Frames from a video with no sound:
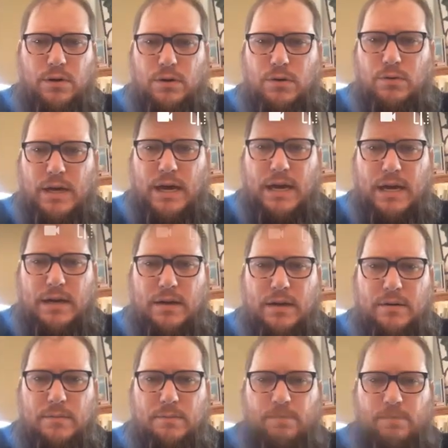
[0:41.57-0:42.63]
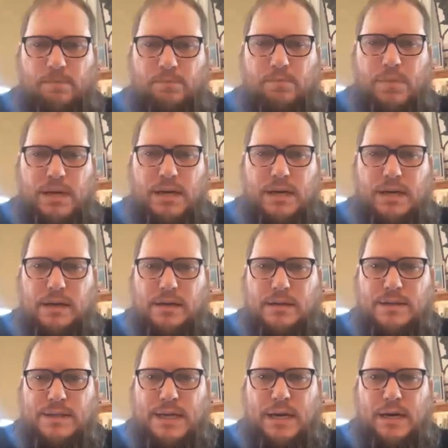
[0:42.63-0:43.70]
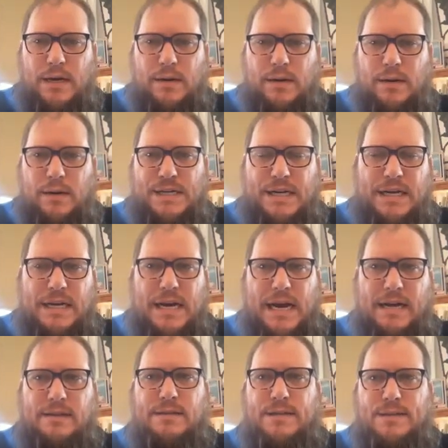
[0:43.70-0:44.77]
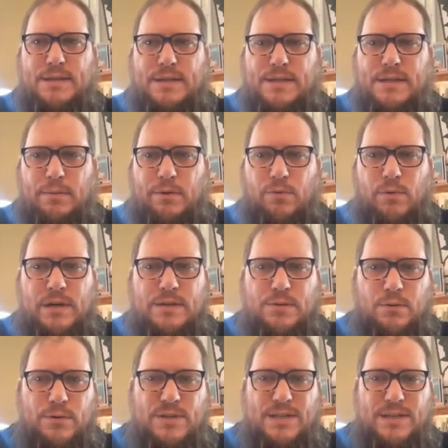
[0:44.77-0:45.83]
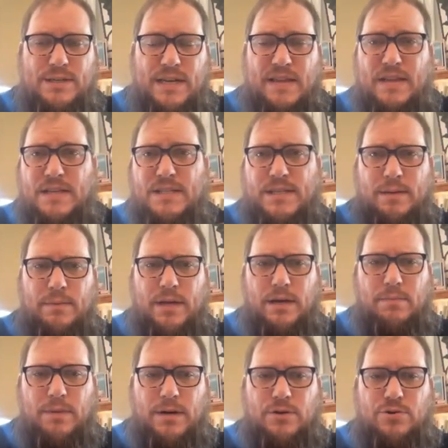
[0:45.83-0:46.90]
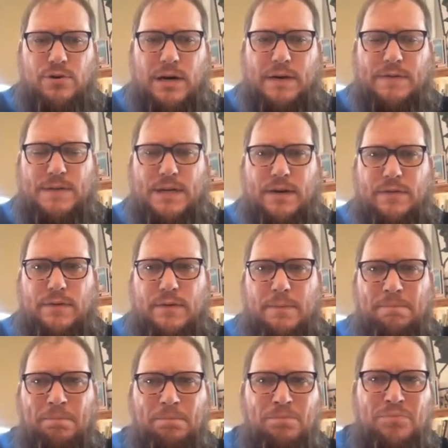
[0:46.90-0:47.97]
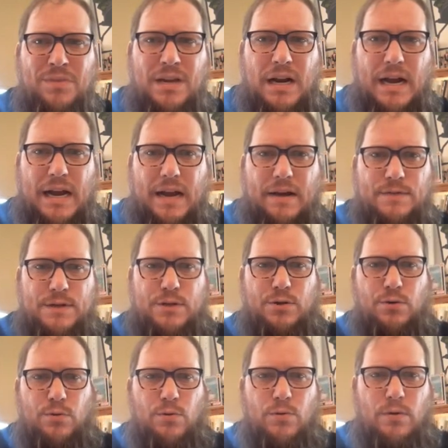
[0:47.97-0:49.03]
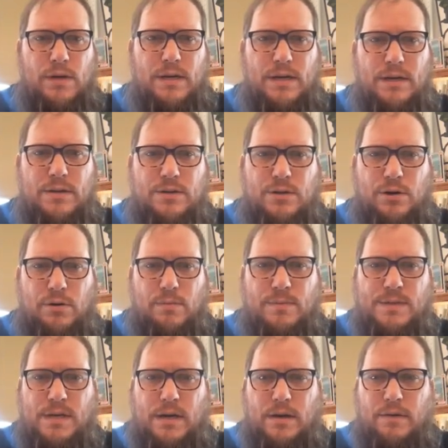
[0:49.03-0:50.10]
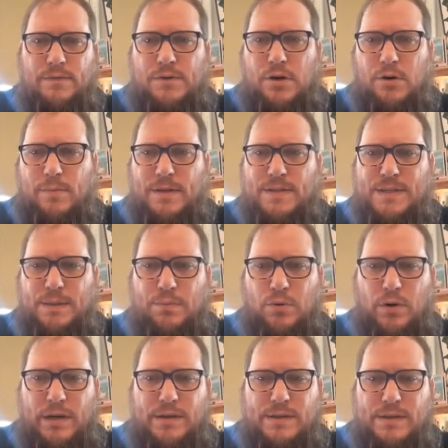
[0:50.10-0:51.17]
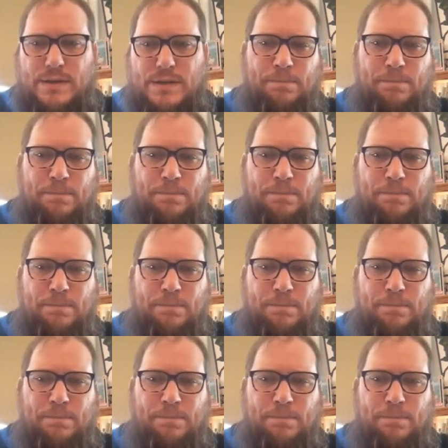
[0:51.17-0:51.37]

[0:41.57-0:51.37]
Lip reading: you can be set up to get access to some of the resources and then some of the administrative stuff I have to do in terms of tournaments and points.